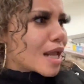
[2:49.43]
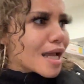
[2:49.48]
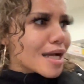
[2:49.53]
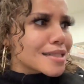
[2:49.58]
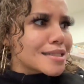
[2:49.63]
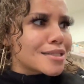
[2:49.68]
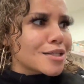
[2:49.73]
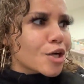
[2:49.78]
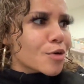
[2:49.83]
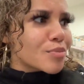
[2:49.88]

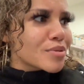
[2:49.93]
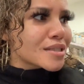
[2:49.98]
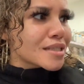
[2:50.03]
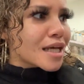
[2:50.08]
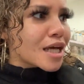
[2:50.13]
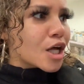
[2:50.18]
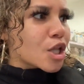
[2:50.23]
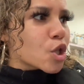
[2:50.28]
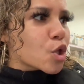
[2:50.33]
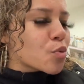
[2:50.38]

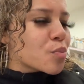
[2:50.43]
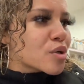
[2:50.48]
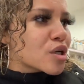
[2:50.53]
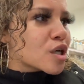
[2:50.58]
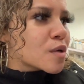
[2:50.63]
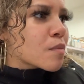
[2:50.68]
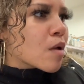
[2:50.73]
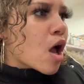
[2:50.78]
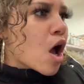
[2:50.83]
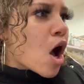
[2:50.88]
0%
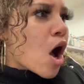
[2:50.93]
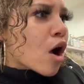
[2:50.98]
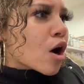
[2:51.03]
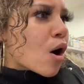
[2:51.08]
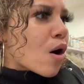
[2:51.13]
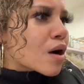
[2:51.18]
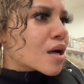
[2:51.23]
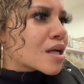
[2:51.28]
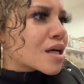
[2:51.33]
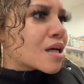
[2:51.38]
aluminum,
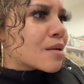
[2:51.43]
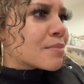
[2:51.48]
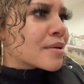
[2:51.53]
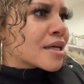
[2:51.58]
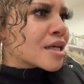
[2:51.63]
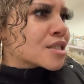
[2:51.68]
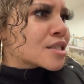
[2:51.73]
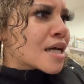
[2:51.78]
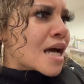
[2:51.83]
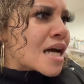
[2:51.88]
coconut and
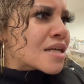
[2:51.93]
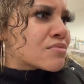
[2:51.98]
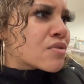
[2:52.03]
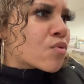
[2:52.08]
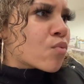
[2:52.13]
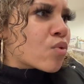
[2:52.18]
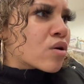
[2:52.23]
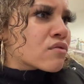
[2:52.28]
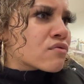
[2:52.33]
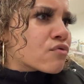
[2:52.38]
pink
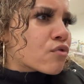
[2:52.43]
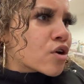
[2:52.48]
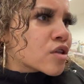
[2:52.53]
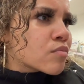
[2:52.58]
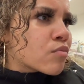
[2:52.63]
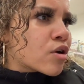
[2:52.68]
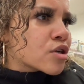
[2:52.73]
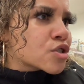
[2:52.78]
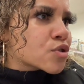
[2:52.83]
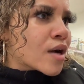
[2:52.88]
jasmine, one-fourth
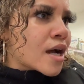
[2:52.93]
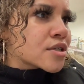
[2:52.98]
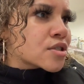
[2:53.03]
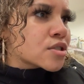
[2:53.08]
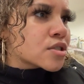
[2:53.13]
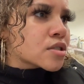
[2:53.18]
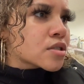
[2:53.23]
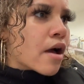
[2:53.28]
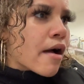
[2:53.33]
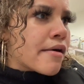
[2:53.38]

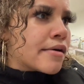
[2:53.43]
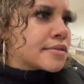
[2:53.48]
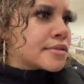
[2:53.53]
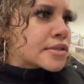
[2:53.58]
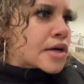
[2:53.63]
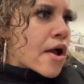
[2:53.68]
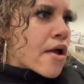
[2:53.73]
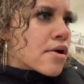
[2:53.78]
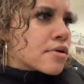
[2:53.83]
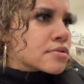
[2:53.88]
moisturizers.
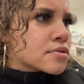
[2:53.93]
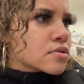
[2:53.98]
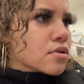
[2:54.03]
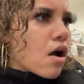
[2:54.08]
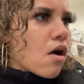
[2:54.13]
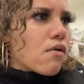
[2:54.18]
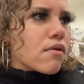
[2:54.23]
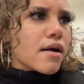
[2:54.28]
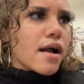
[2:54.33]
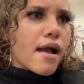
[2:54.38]

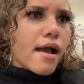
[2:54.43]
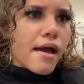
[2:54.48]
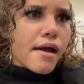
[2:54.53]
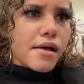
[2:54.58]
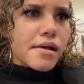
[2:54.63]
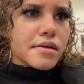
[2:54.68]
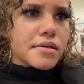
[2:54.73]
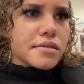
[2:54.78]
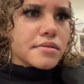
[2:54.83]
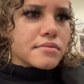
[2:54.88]

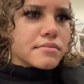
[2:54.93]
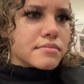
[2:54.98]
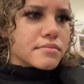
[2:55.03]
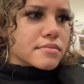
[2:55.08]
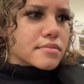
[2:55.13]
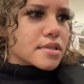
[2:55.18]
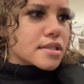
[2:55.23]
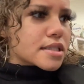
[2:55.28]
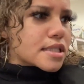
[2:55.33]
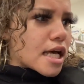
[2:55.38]
Okay,
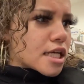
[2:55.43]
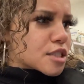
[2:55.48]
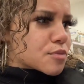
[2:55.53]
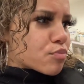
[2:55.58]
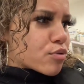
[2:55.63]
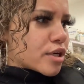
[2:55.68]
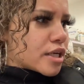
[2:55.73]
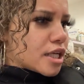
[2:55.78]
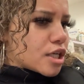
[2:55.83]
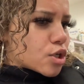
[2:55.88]
that's
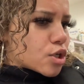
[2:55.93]
pretty